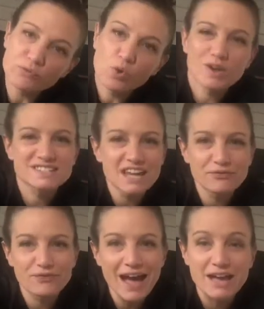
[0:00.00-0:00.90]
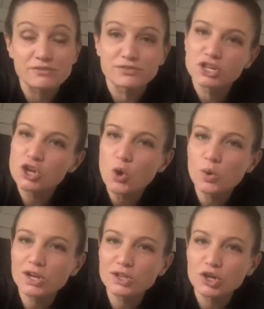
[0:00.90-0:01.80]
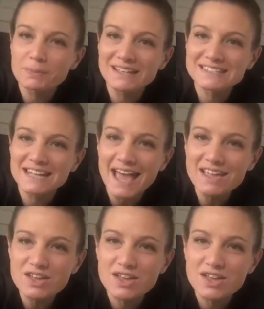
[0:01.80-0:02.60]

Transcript: 4, day 5. You know what we're going to learn about today?